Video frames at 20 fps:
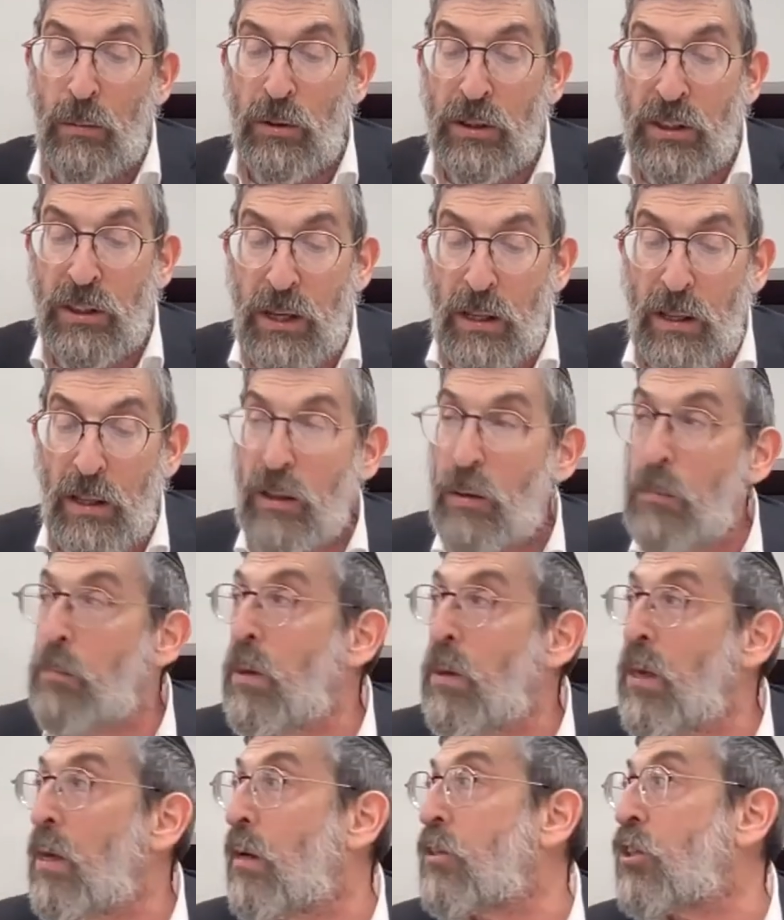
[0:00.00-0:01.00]
We'll say that the
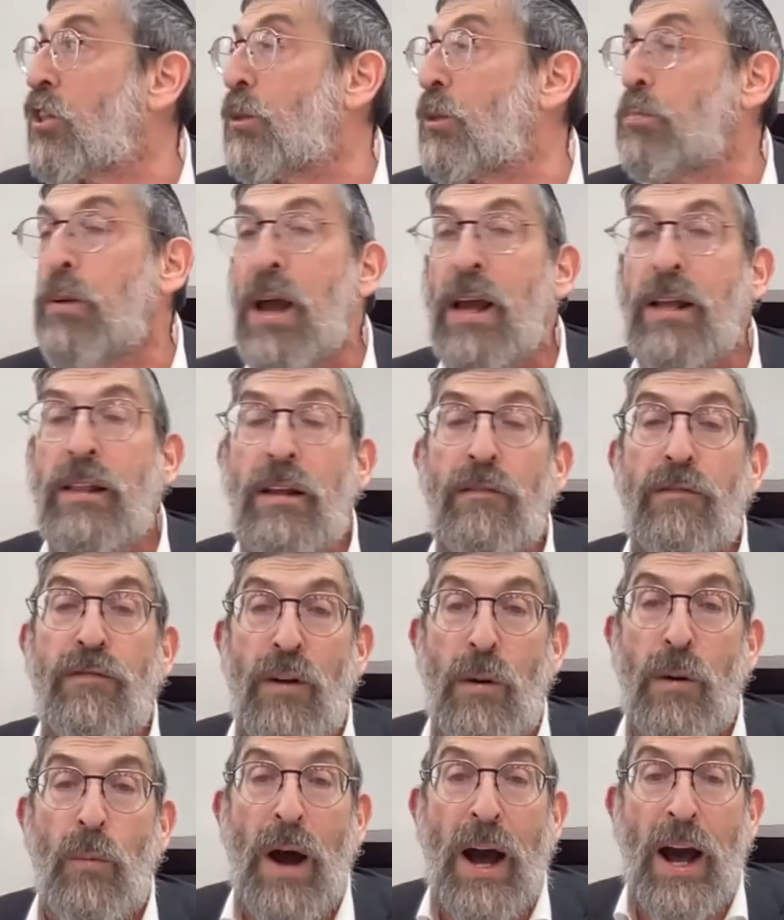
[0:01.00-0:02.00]
Bia, she's pregnant
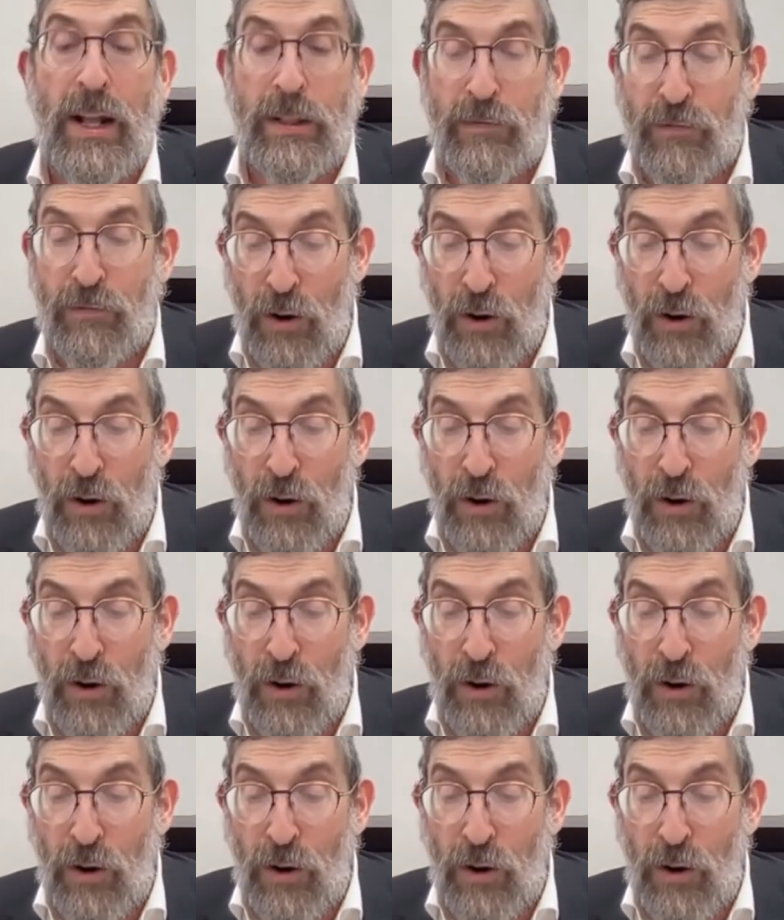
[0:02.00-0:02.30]
from what?